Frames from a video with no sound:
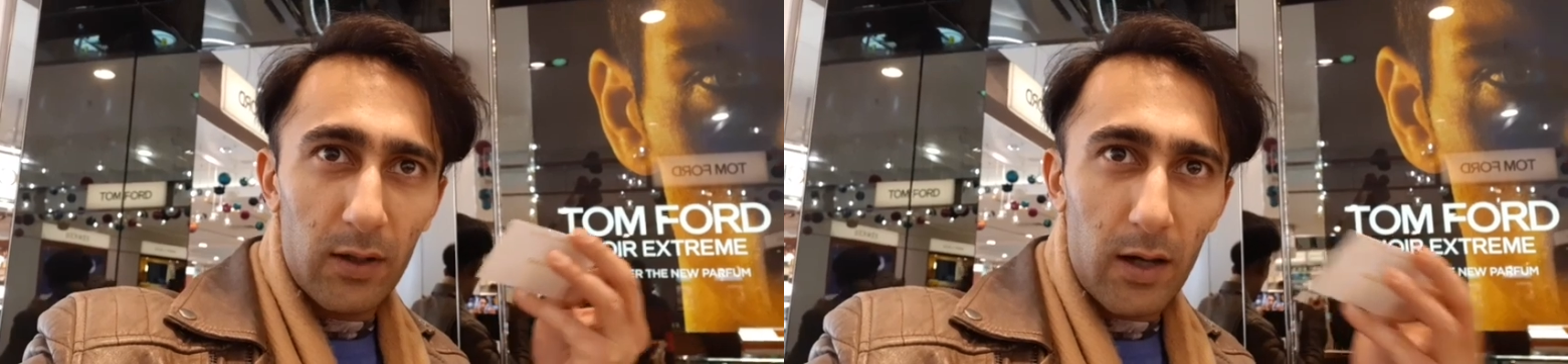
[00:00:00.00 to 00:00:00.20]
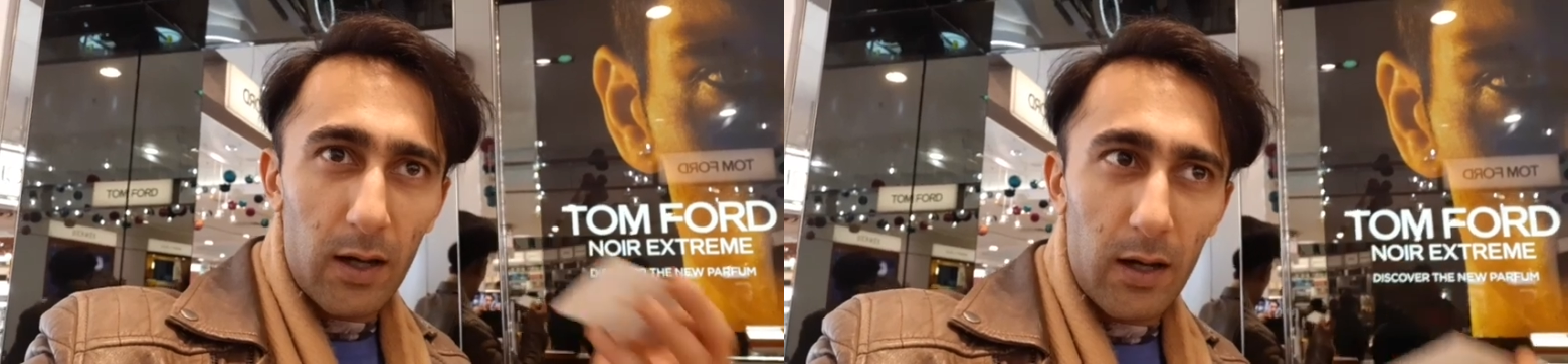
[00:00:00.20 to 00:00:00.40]

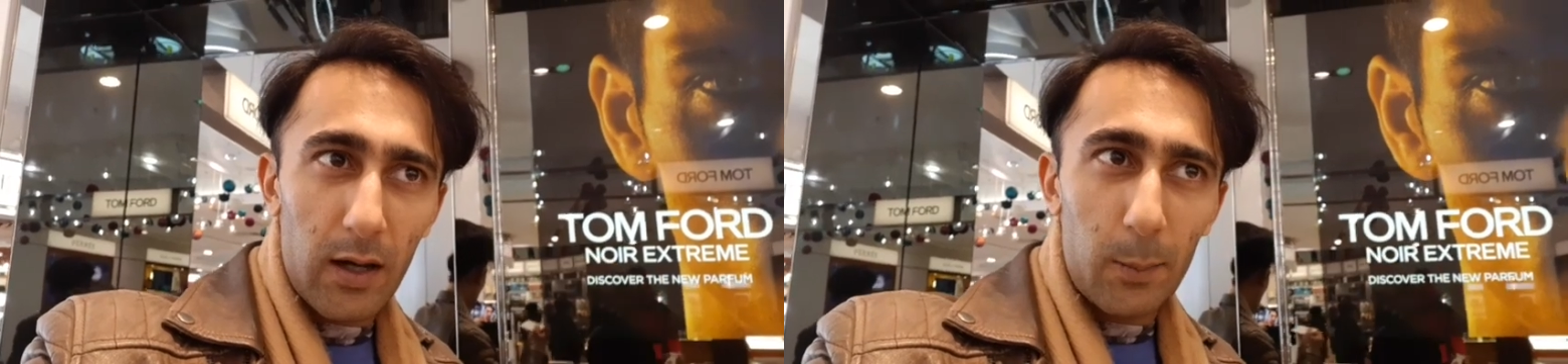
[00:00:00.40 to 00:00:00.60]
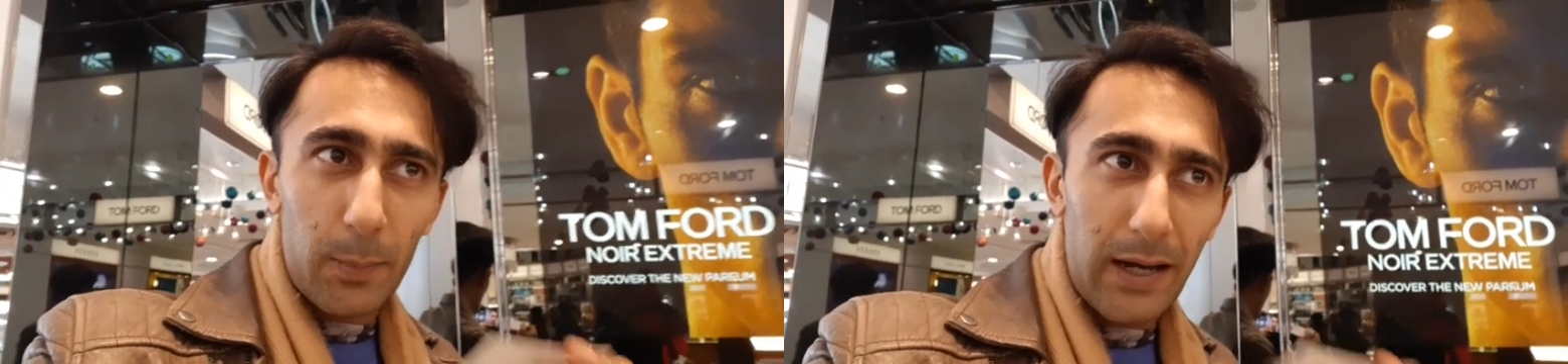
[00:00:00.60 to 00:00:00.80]

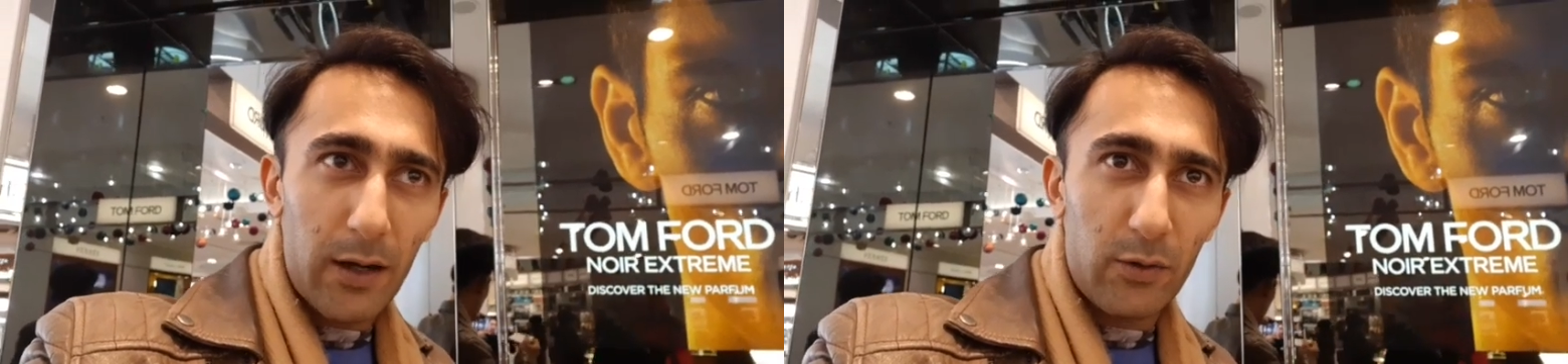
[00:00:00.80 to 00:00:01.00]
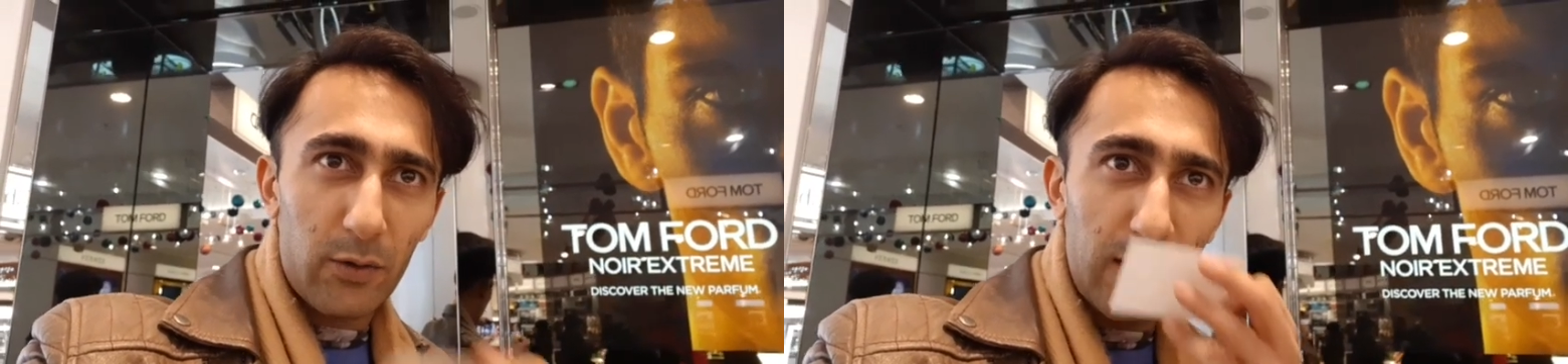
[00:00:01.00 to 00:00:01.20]
uh,
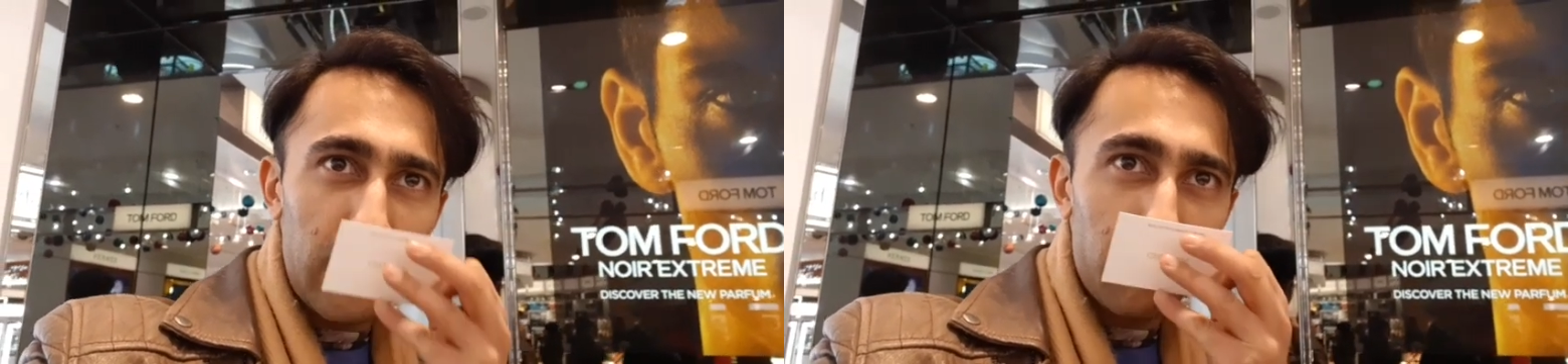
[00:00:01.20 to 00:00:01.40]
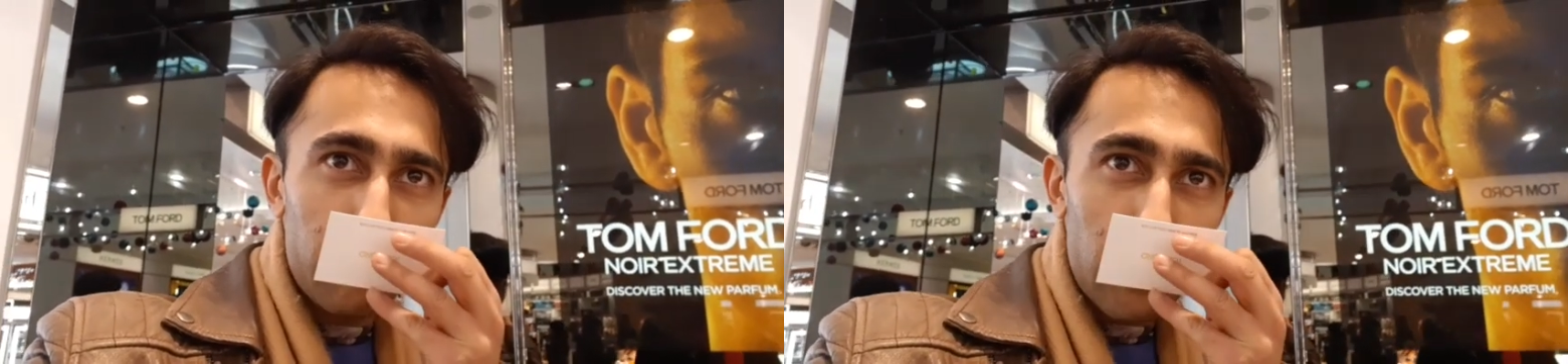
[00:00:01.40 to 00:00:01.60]

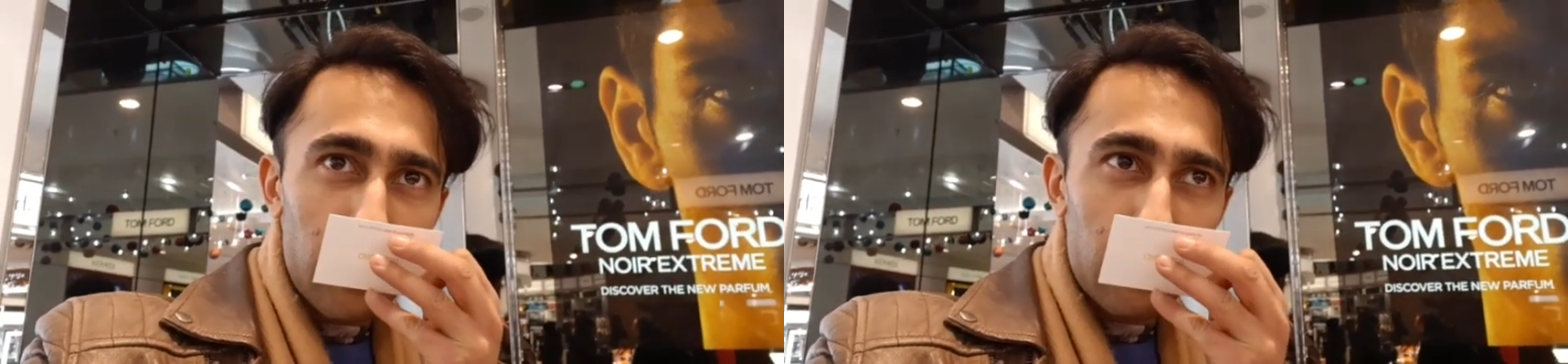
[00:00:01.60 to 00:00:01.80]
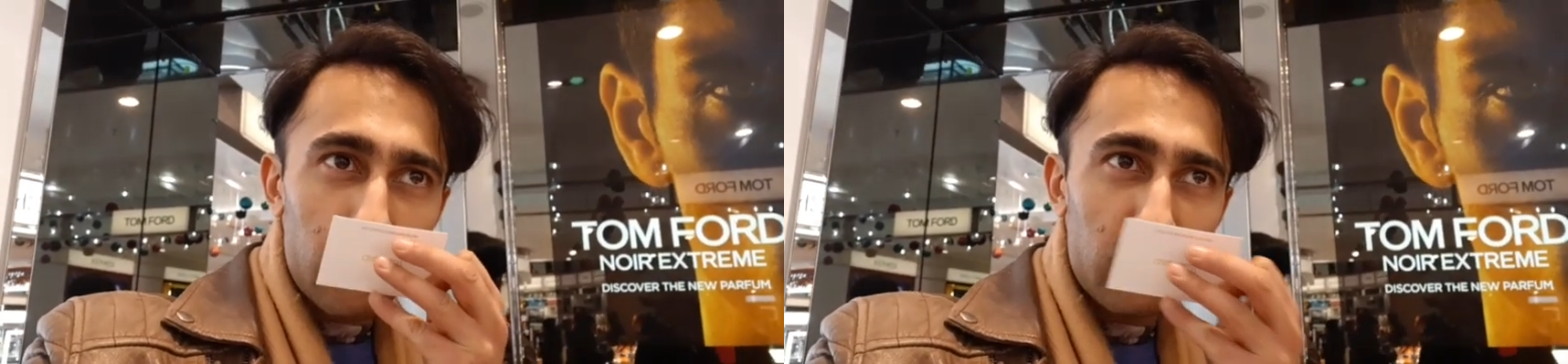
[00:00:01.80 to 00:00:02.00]
powdery,
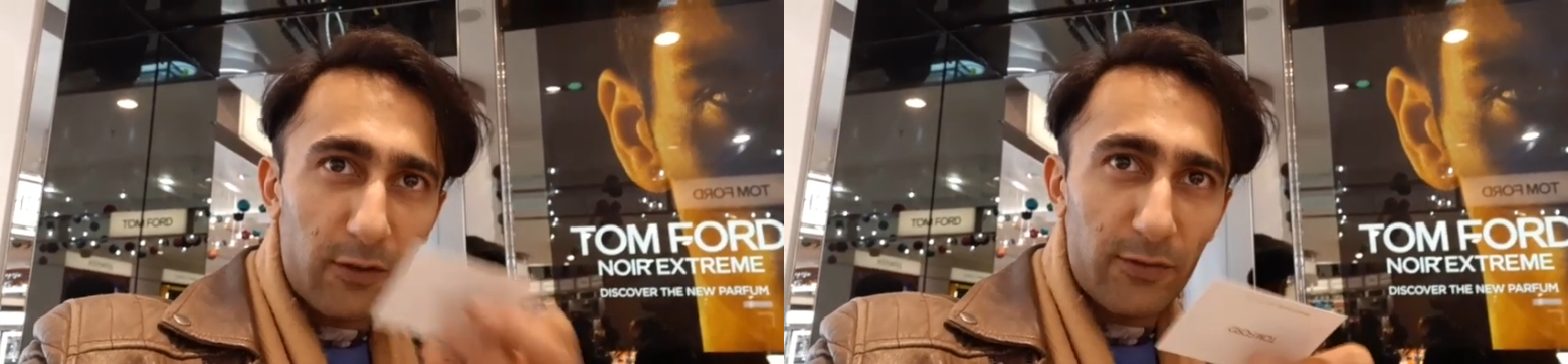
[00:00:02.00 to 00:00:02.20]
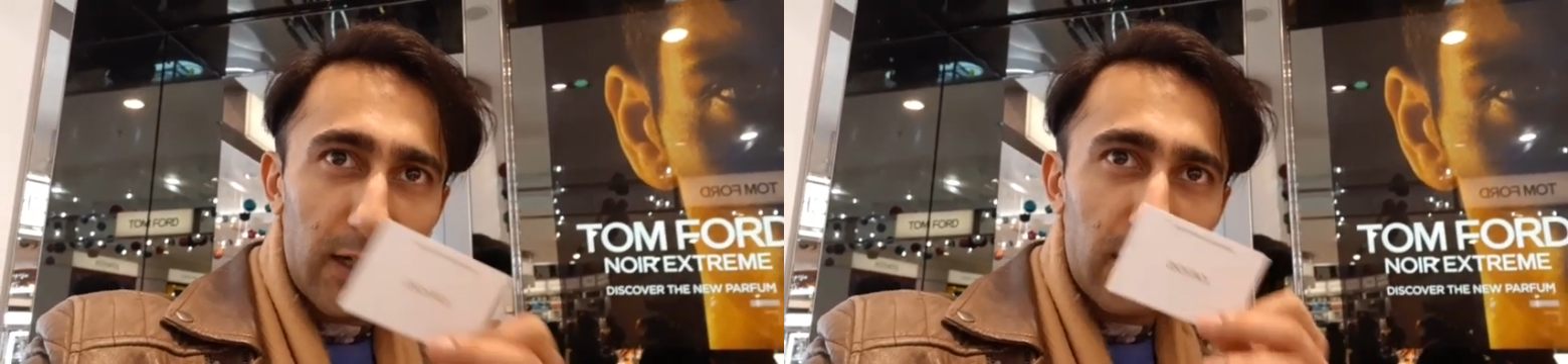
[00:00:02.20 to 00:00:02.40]

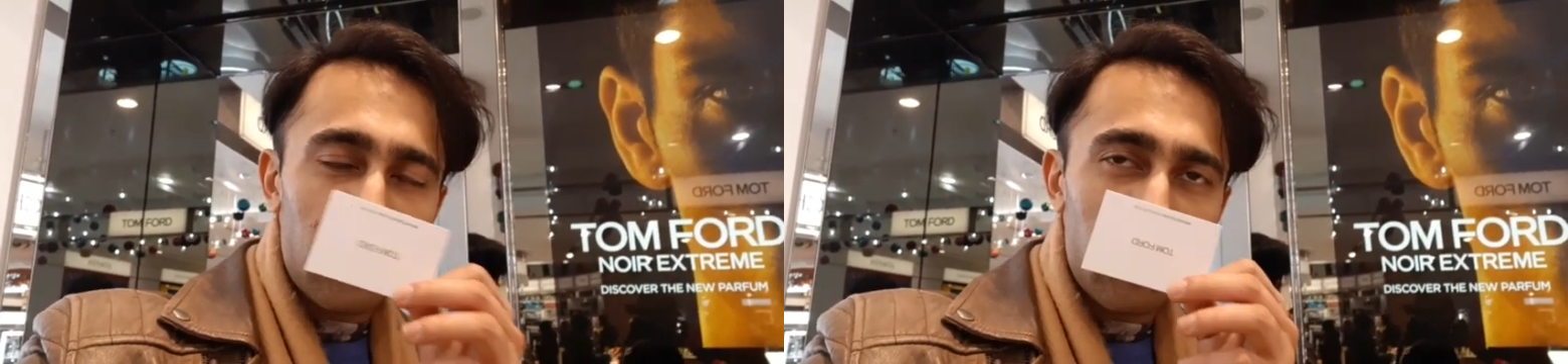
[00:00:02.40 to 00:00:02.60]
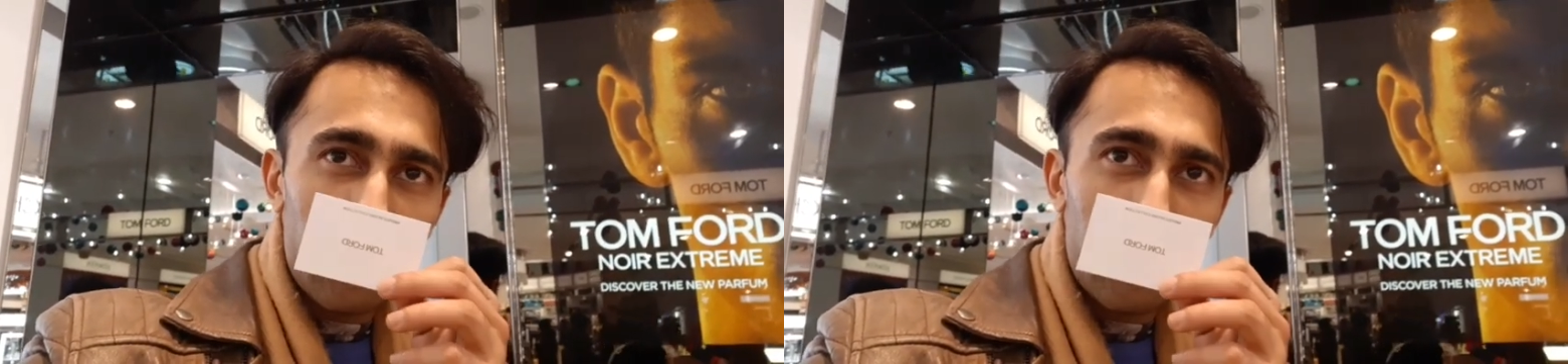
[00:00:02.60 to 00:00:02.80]
soft
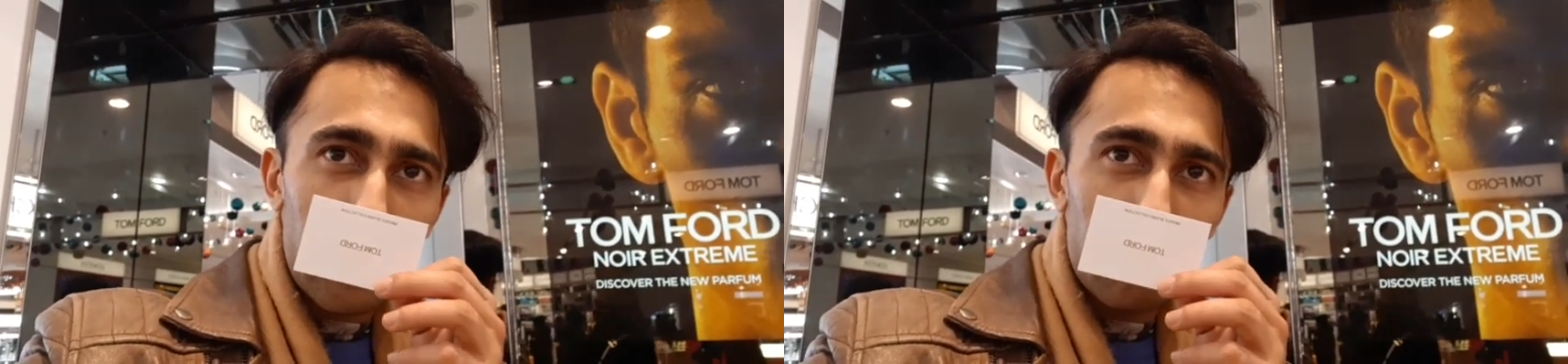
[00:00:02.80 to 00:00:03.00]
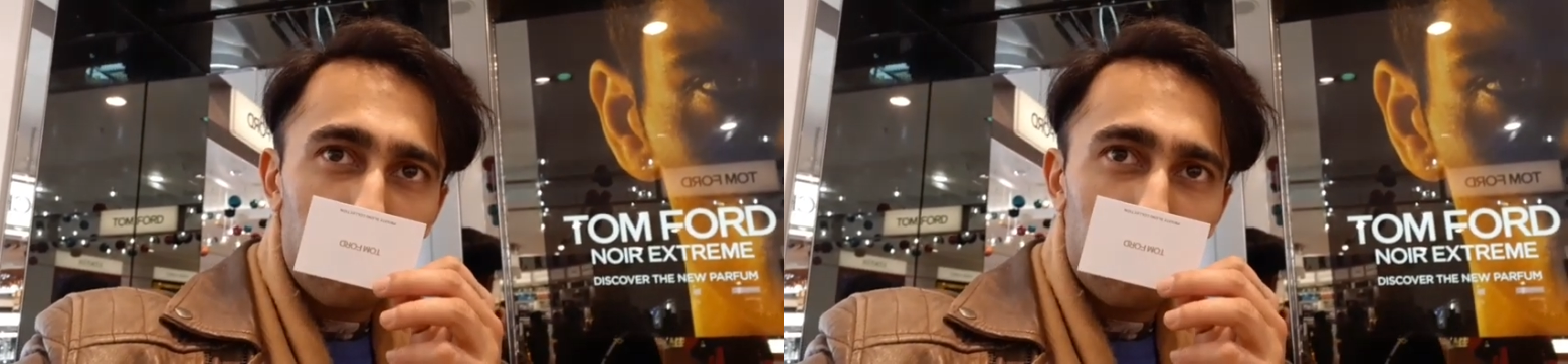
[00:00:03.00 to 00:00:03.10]
nature of it.